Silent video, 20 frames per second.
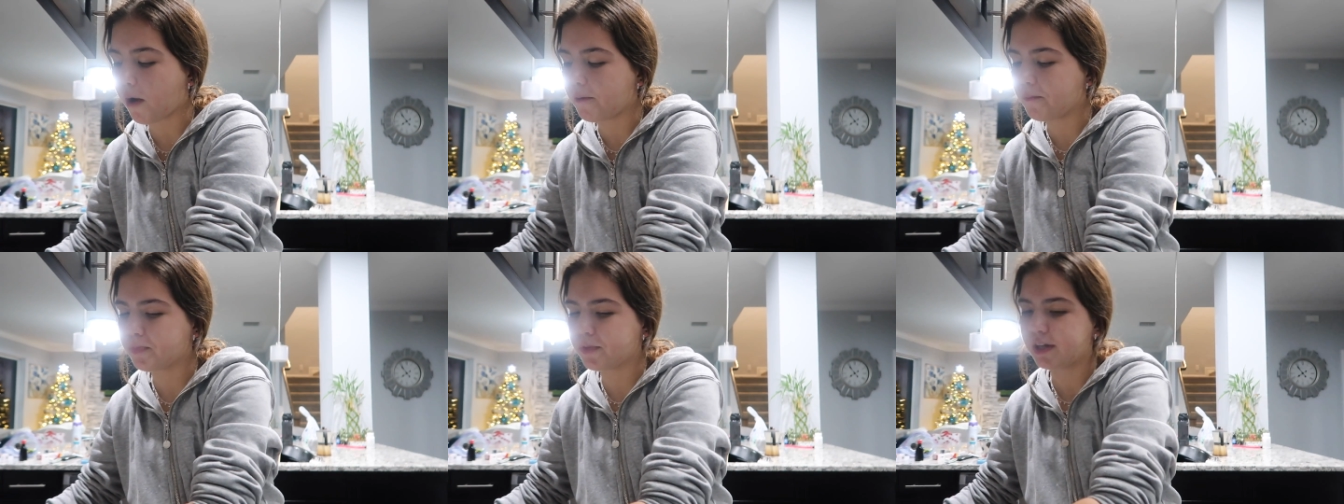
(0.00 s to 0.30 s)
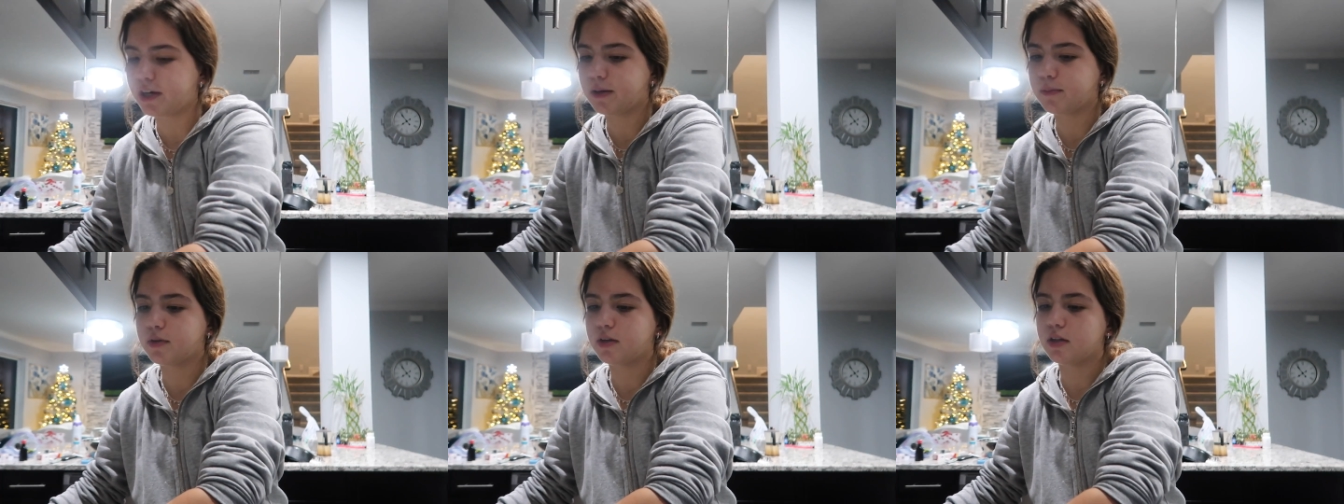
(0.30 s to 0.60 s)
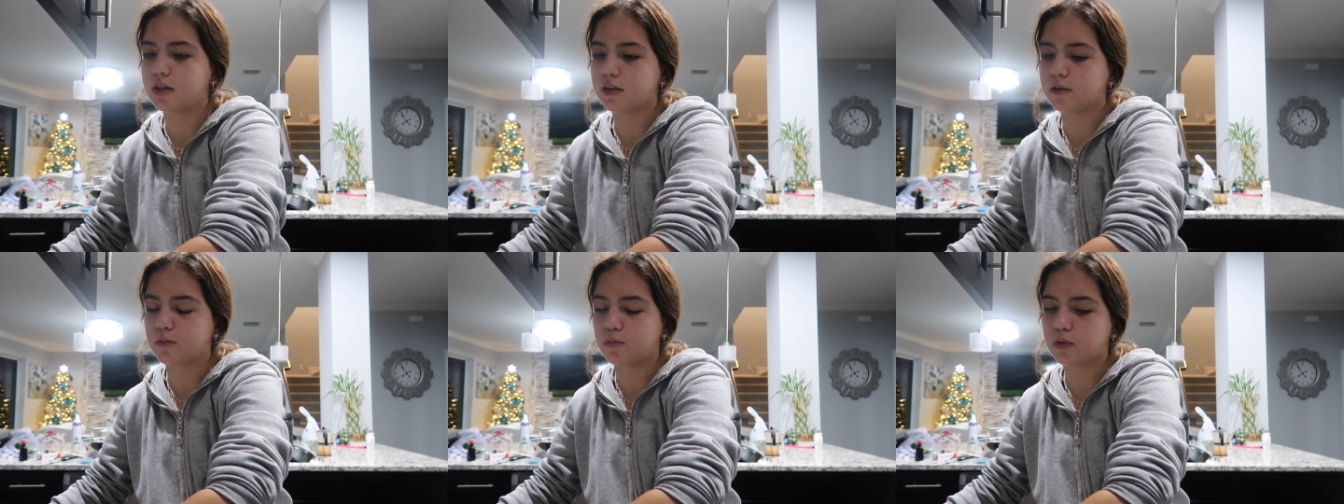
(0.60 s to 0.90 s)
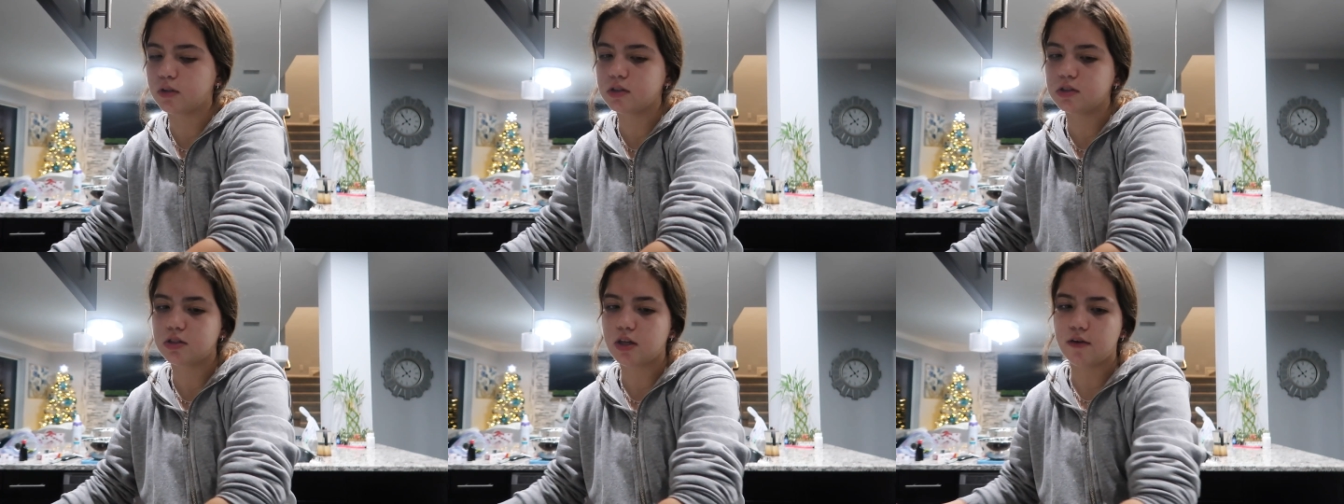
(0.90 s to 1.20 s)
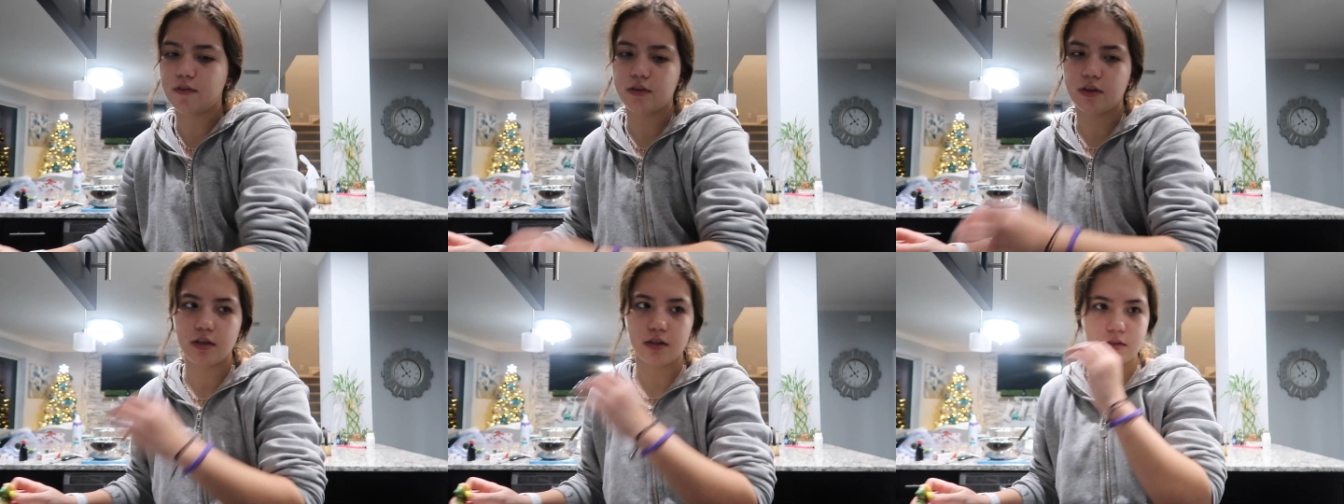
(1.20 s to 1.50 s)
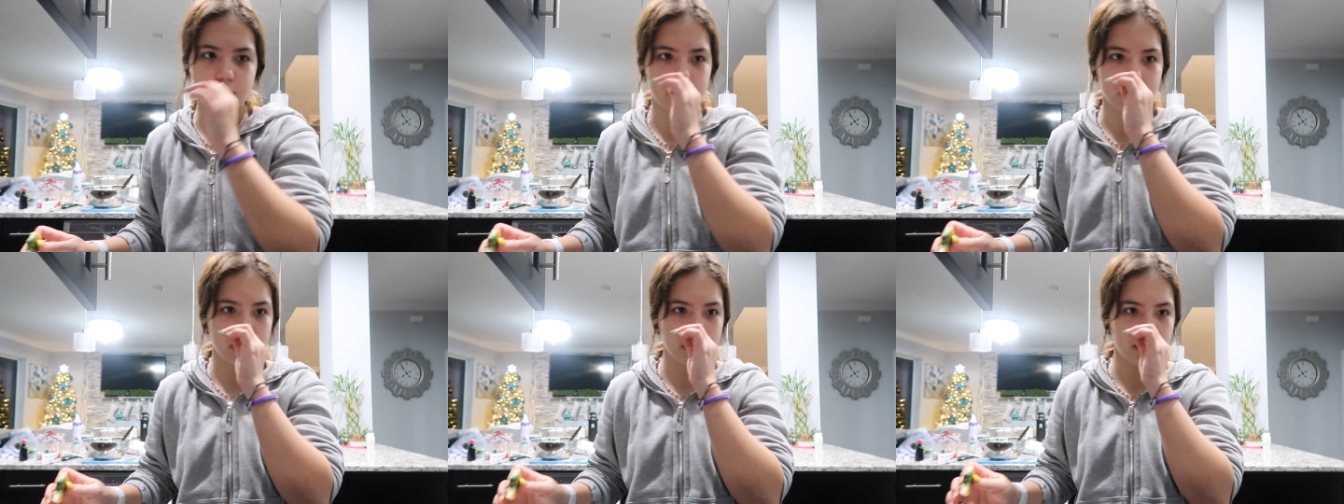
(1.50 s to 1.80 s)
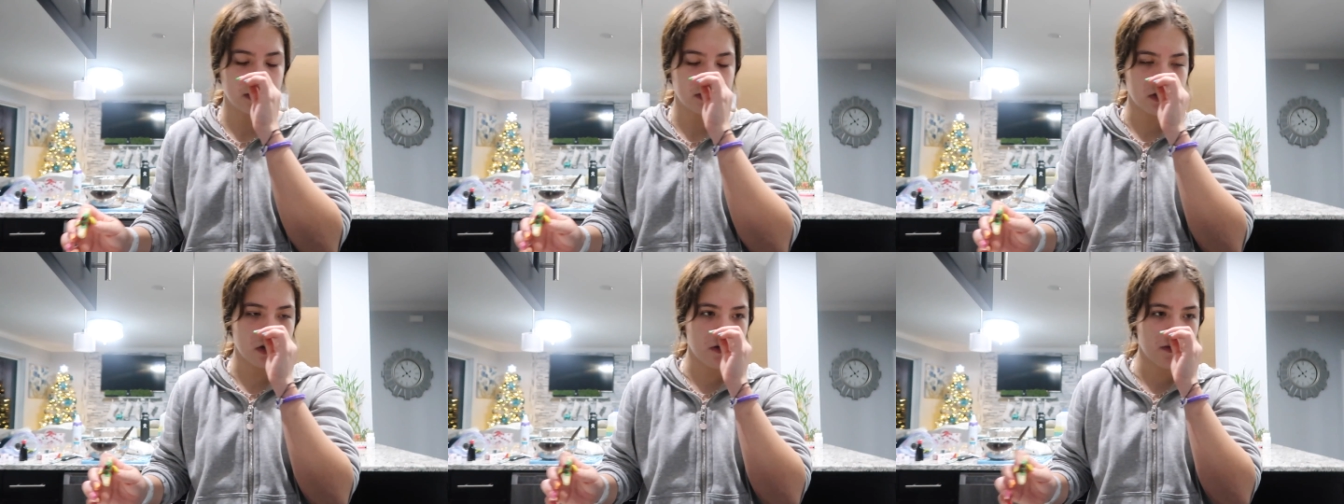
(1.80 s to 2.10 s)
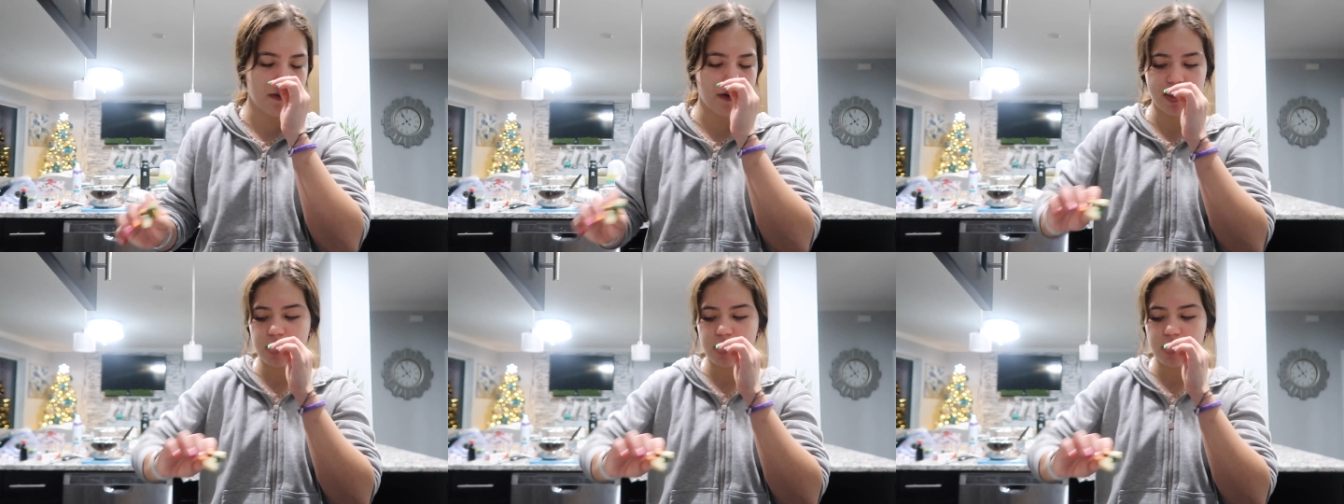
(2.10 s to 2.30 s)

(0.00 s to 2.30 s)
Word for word: and then I'm gonna like, once everything is done, let's hope,